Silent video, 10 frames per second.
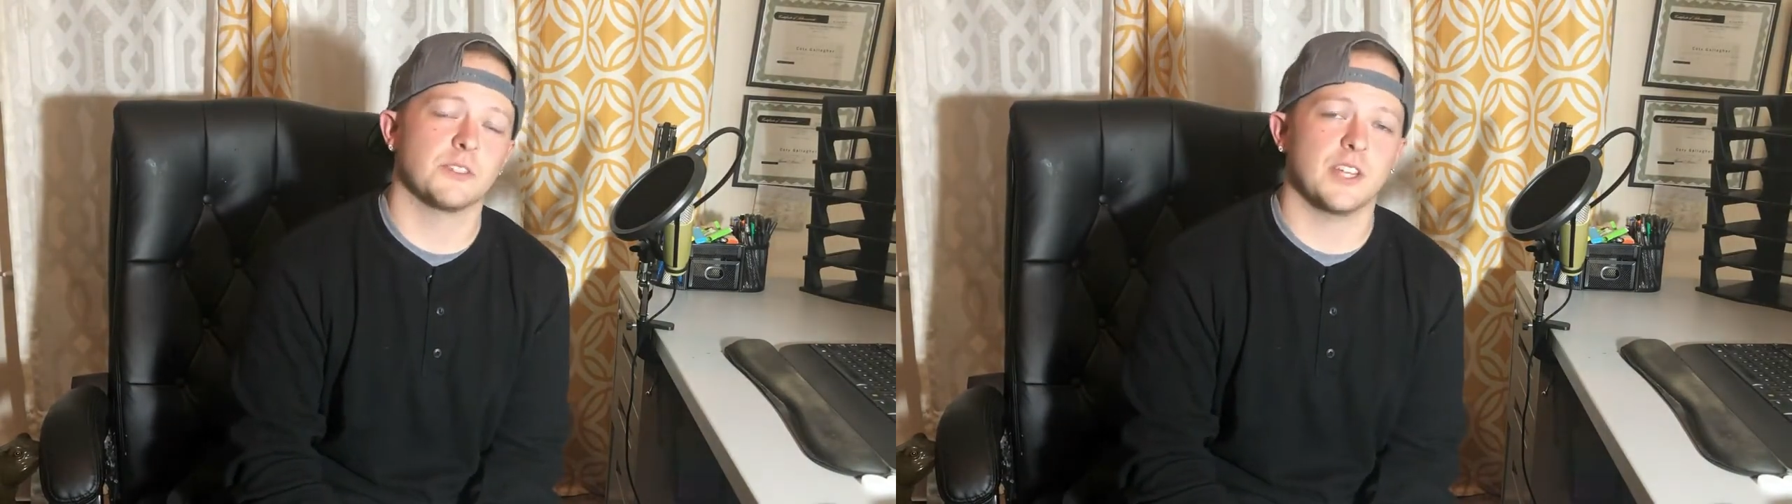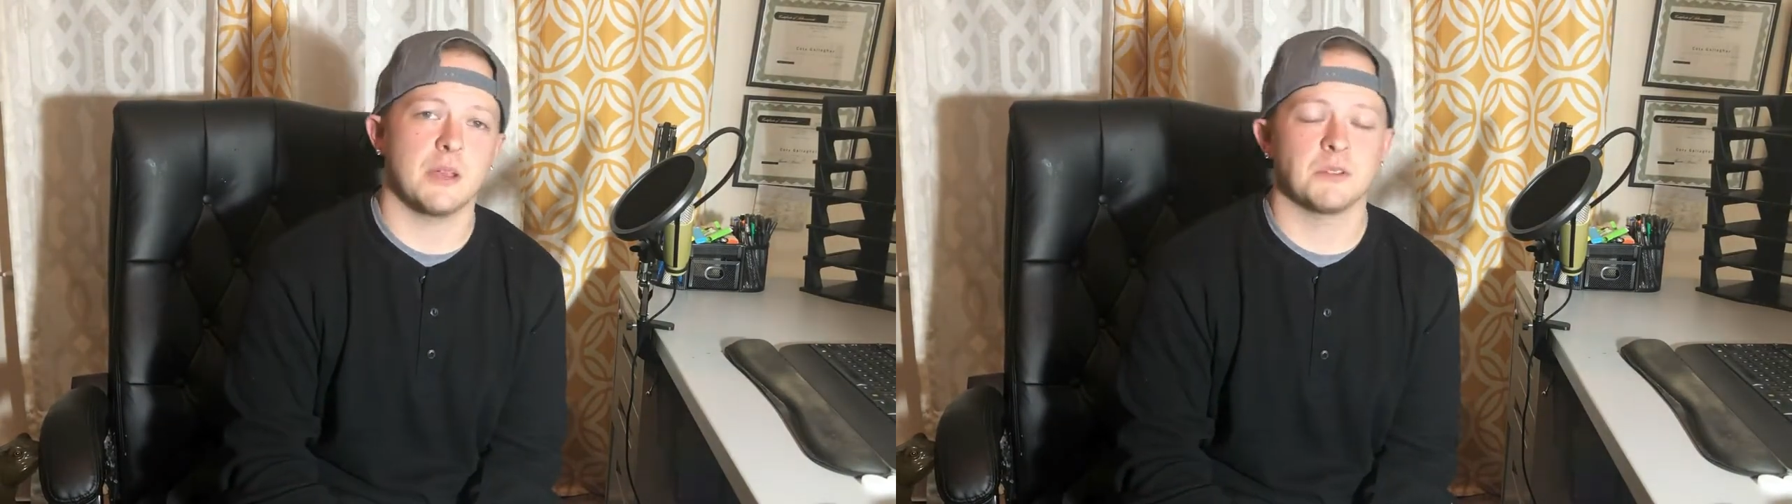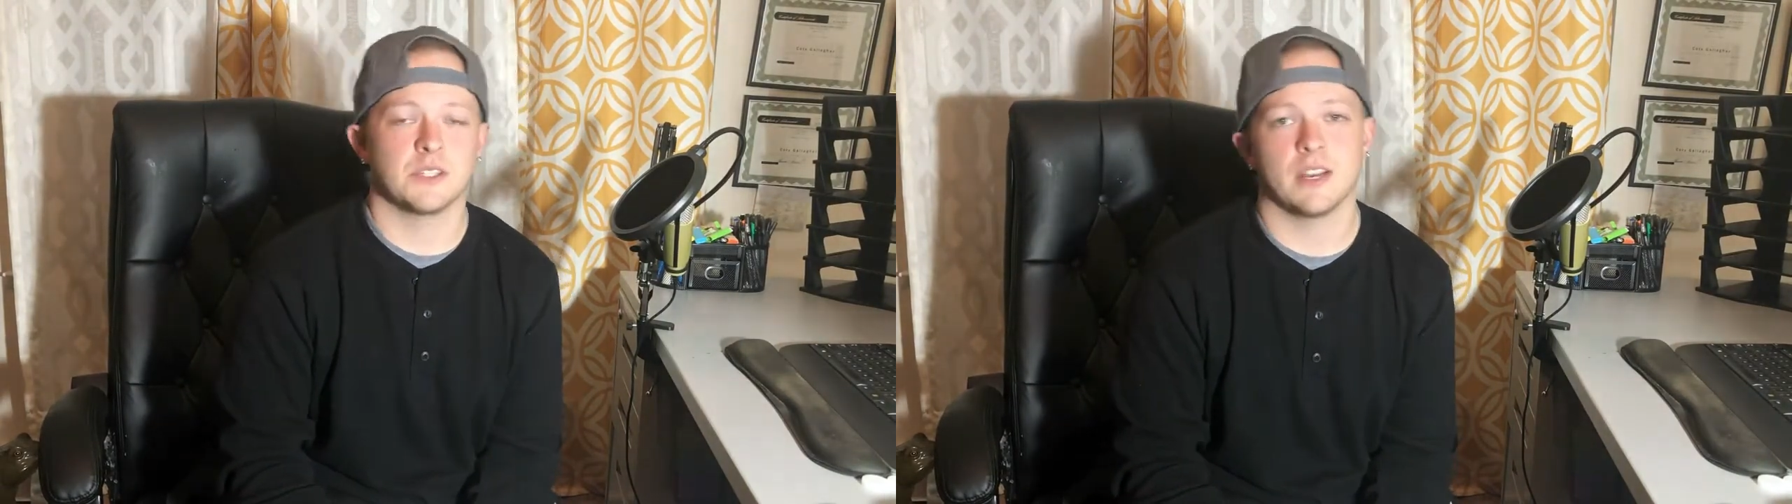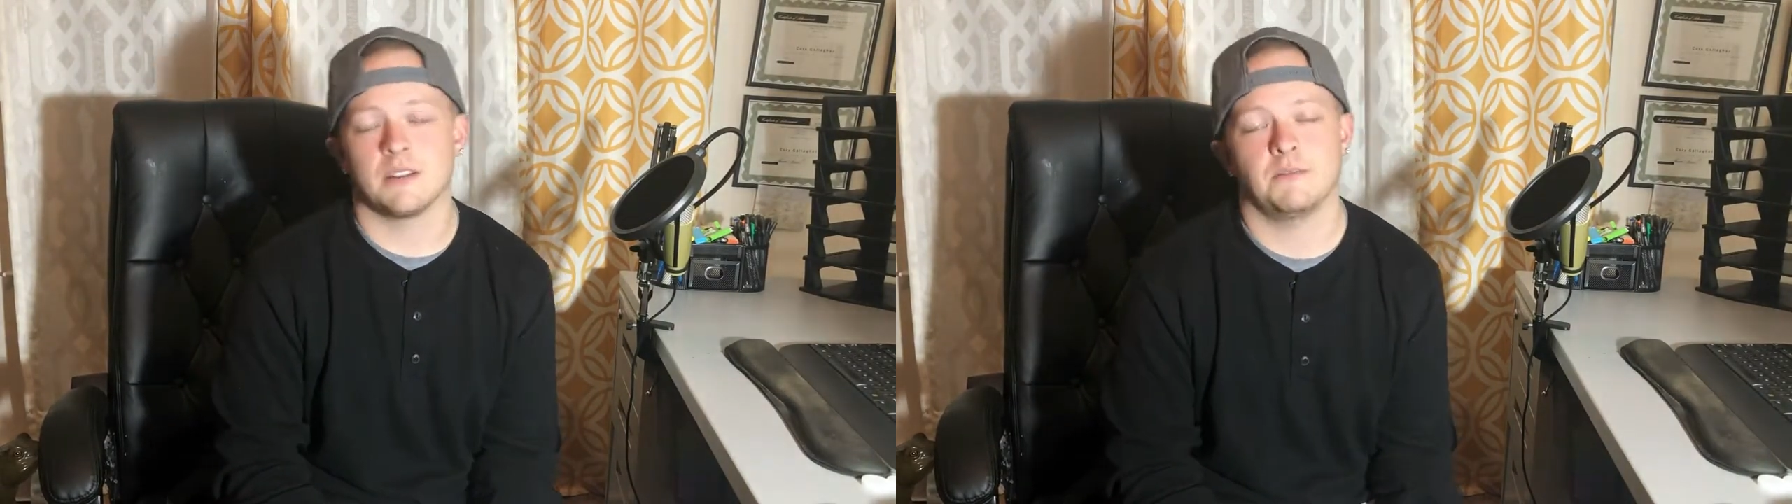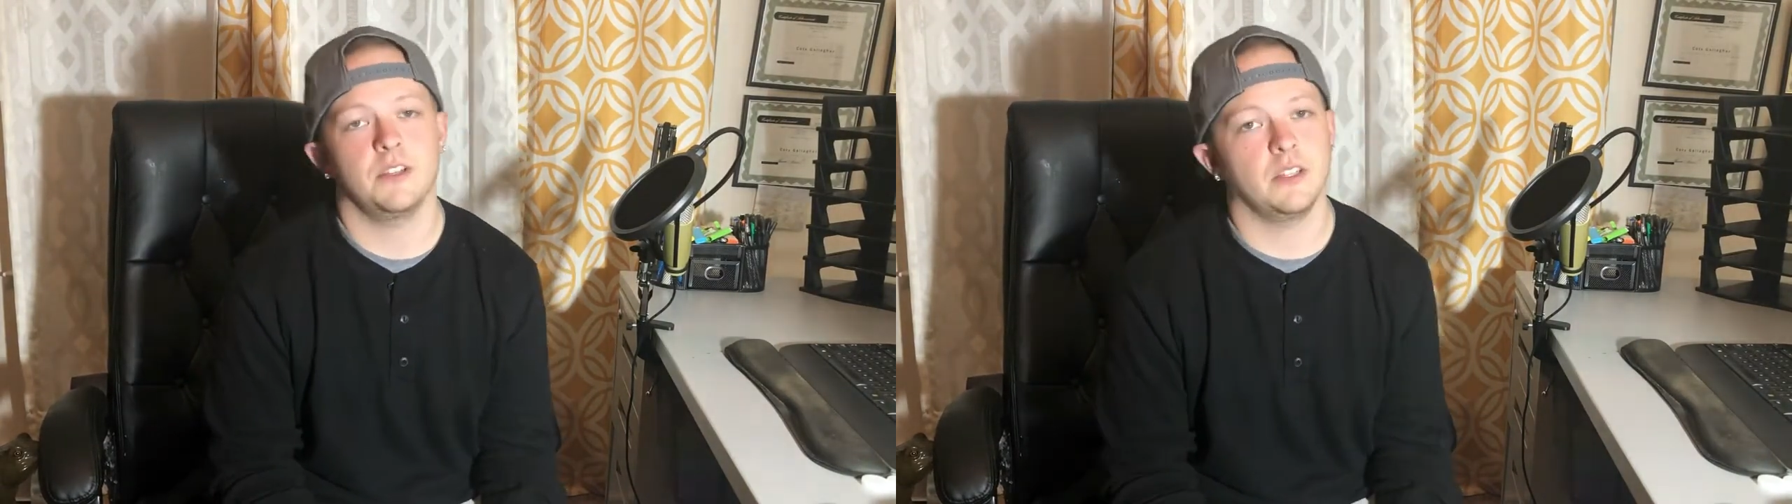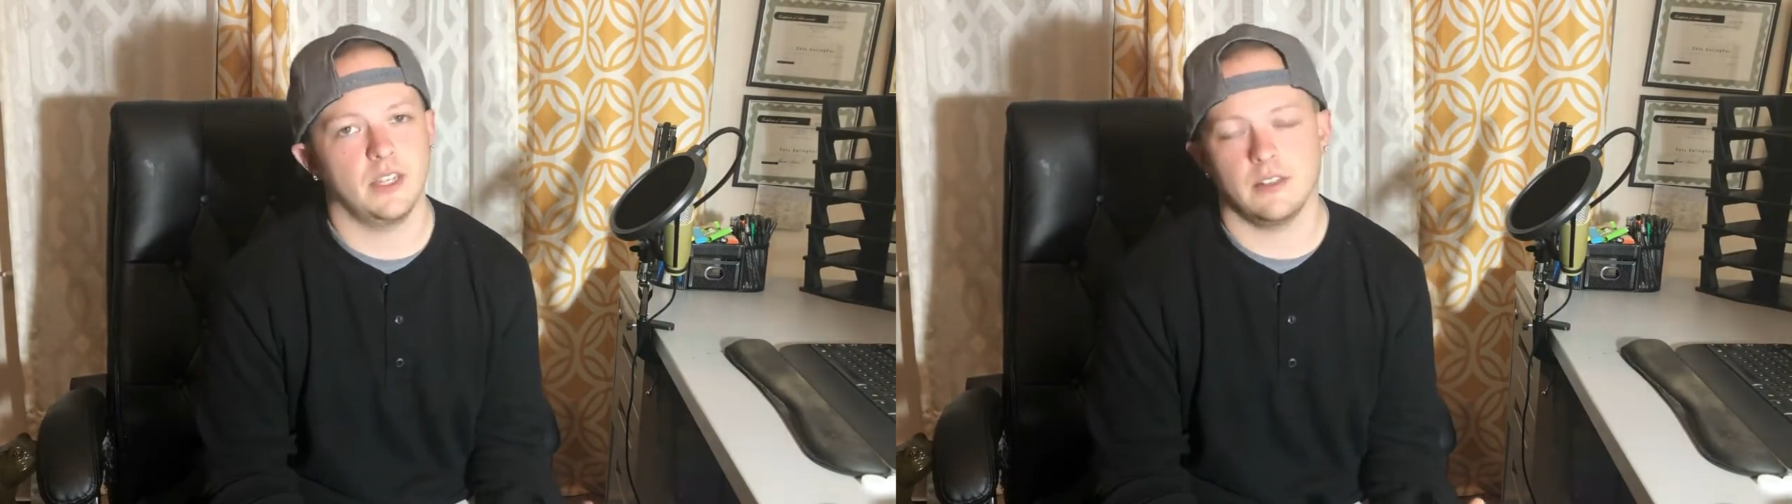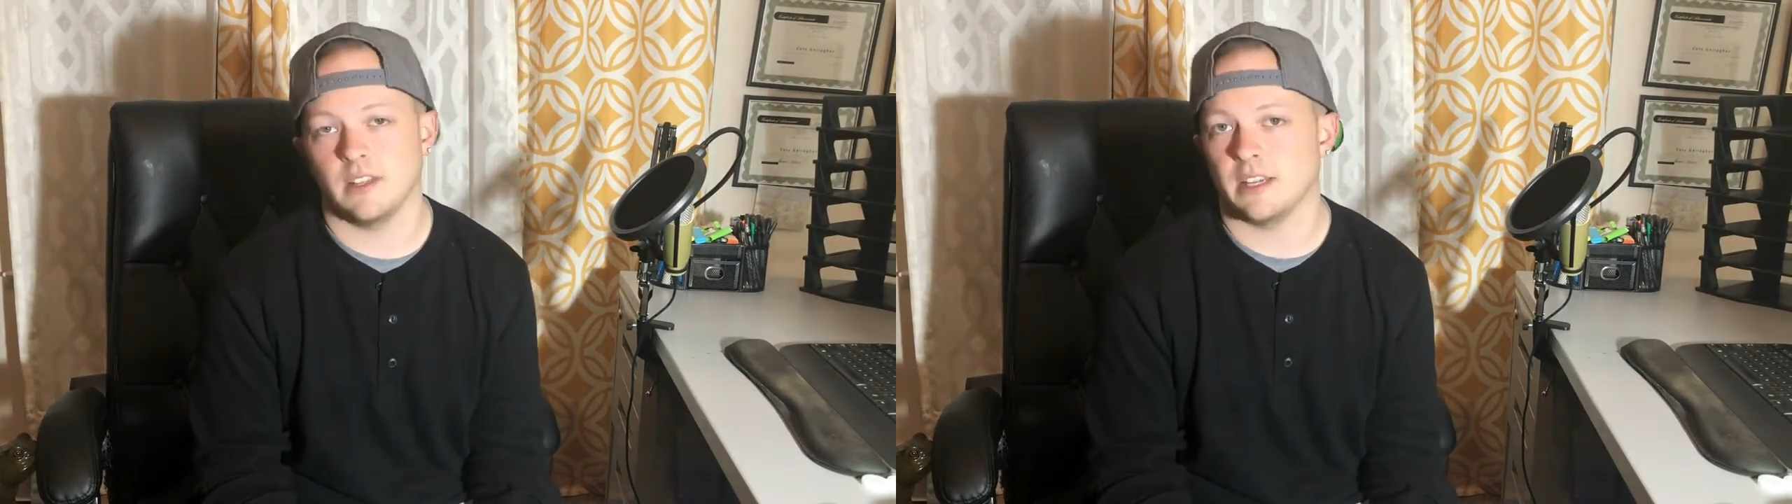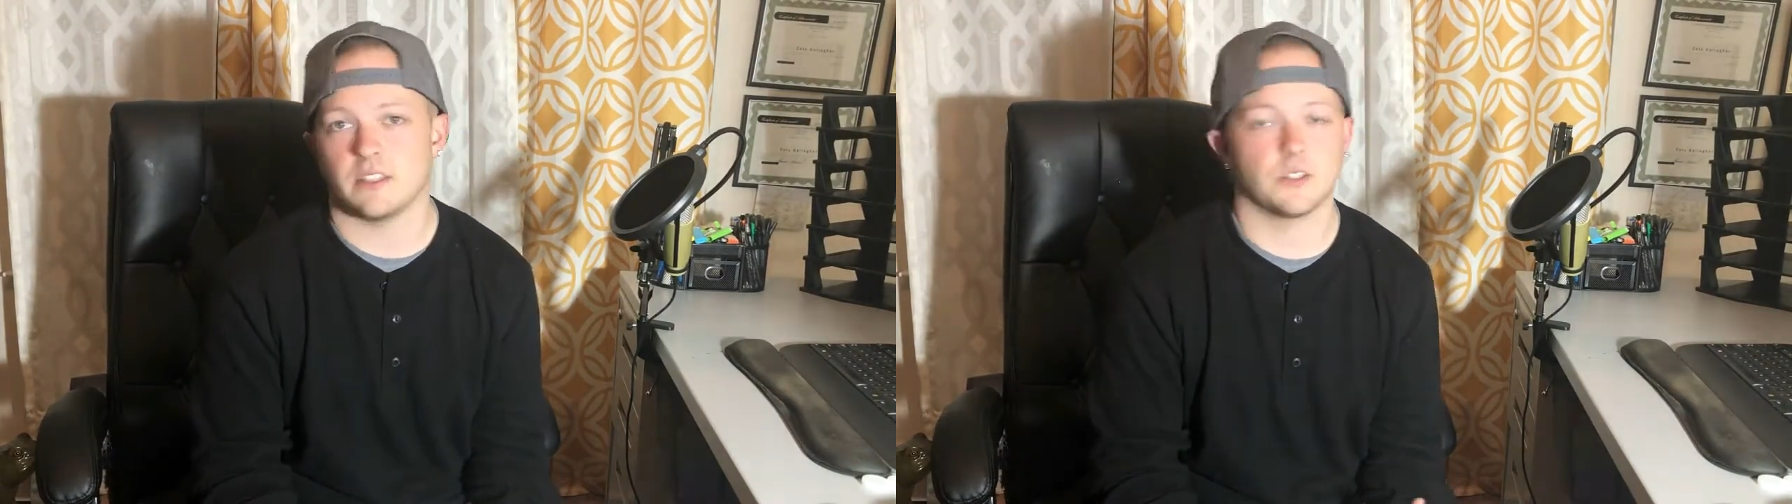his Amazon affiliate
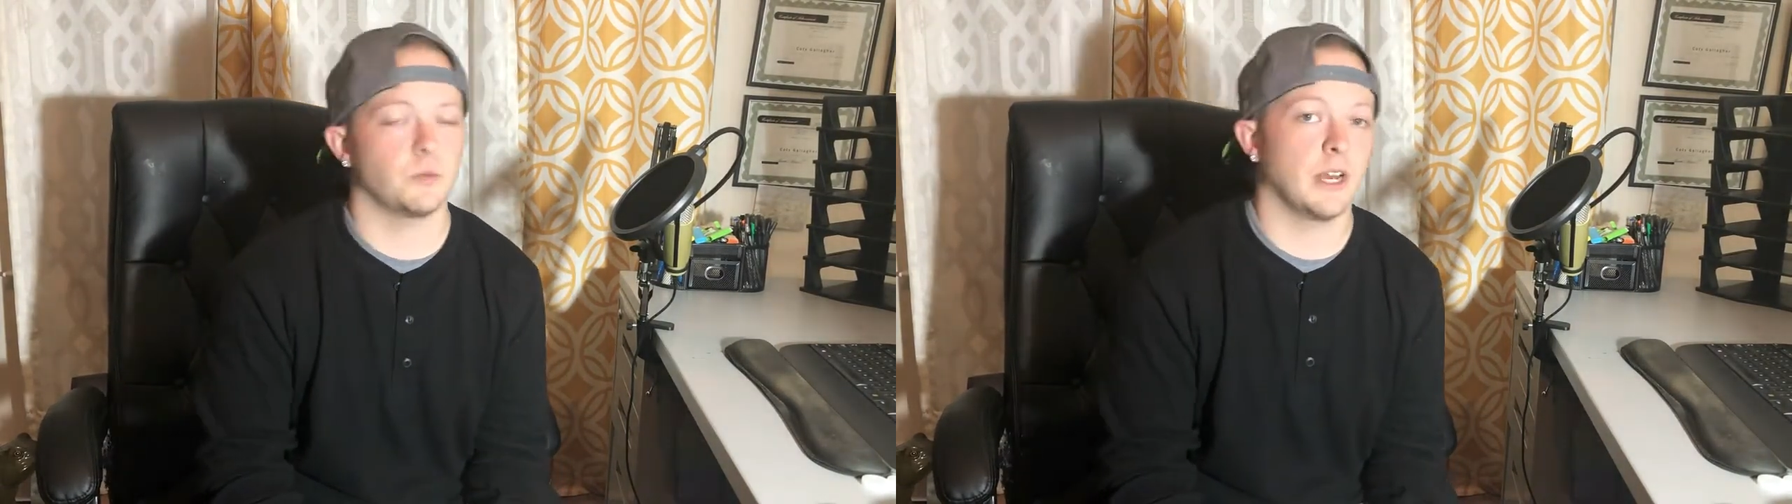links